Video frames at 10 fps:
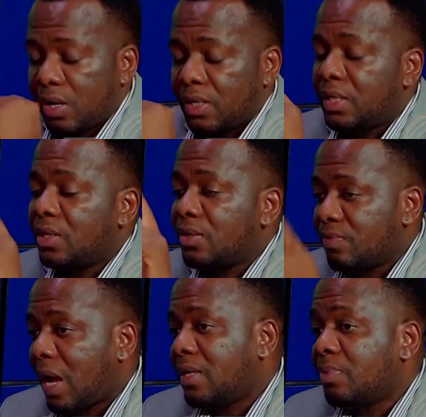deputy
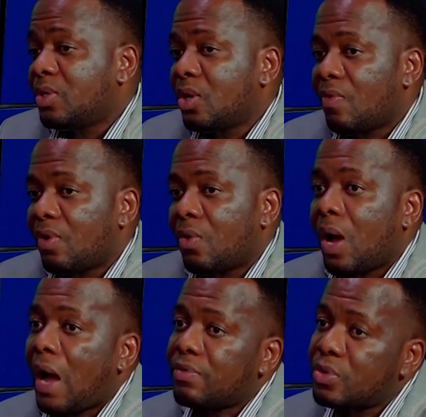governor will
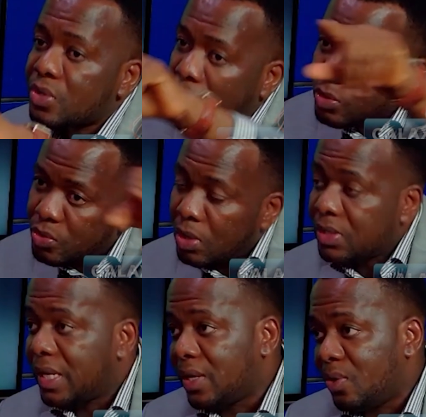have to route
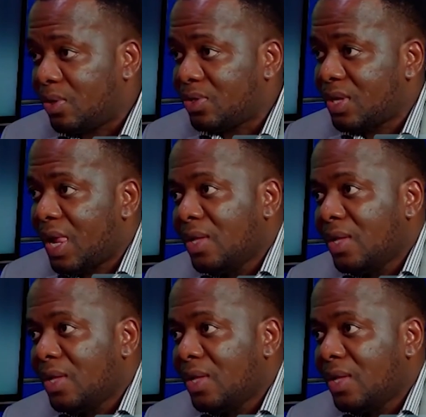towards Lagos